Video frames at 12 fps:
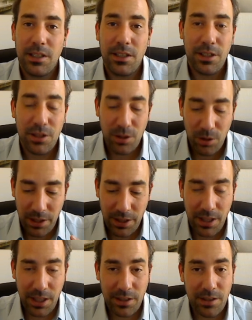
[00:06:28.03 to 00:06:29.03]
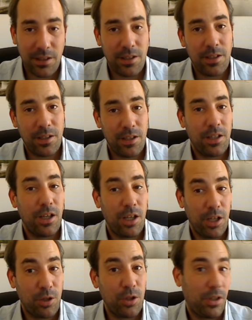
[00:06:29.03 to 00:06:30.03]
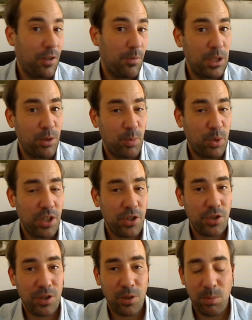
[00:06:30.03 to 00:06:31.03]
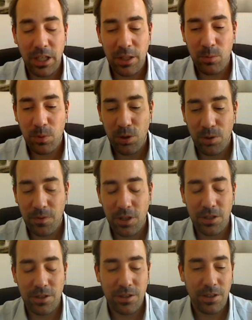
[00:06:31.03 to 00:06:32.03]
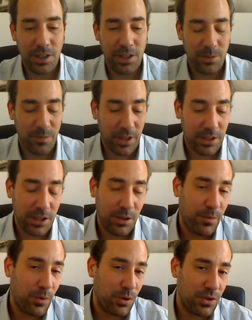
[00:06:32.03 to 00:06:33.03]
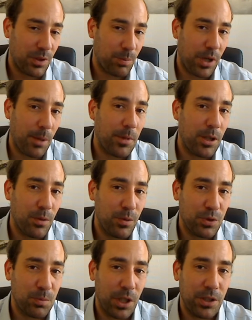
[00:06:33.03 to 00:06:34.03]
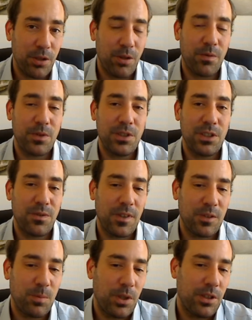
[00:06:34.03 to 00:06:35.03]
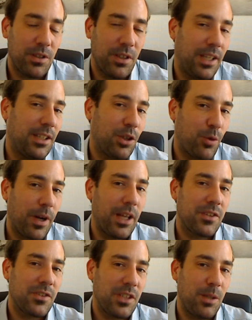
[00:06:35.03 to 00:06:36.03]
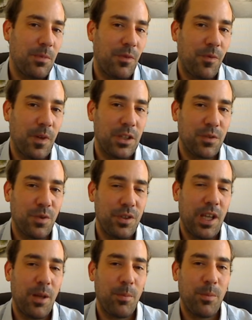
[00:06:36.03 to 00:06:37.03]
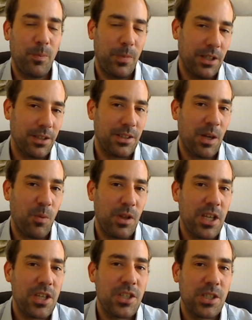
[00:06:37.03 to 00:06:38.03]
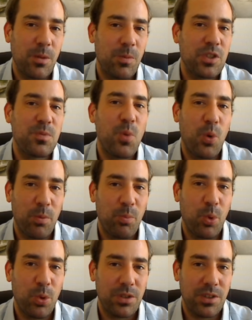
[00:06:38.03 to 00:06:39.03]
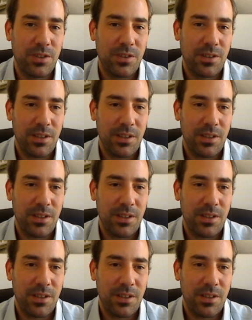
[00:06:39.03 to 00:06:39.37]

Again, it could have been a potential complaint. We could have gotten in a fight, and of course, they probably lose money over these things. But in the grand scheme of things, for them, building that relationship was more important.